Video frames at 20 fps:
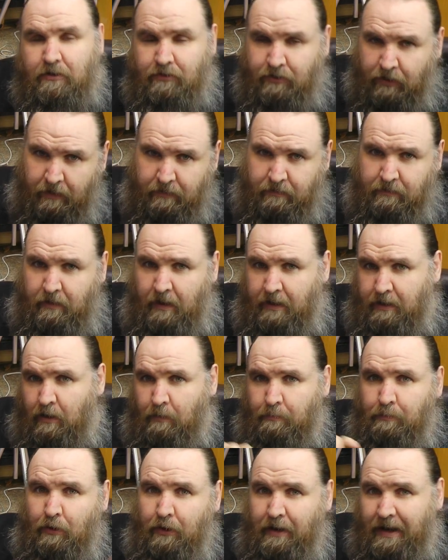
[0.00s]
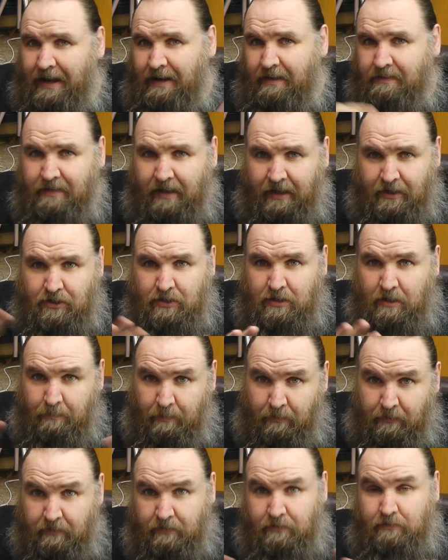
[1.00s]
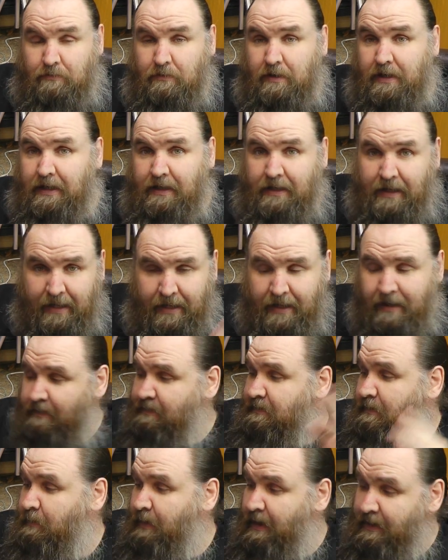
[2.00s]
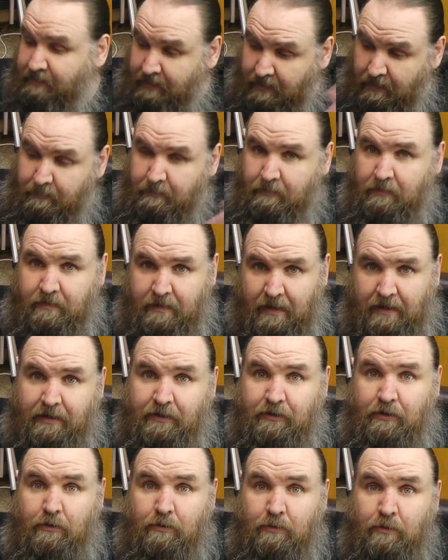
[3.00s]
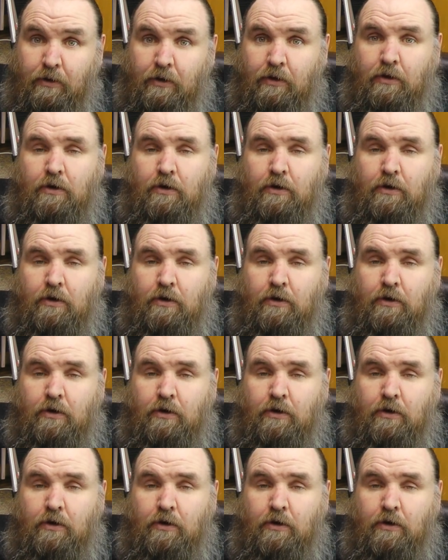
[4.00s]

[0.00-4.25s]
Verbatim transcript: just saying, and I'll put an annotation up on the screen here somewhere telling telling you